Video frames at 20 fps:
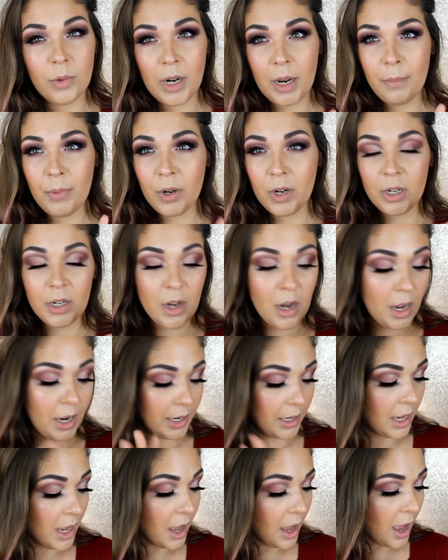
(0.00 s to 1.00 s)
when I put it
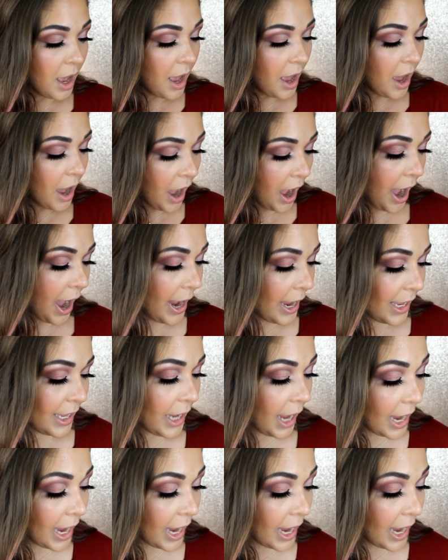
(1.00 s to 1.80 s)
on. I,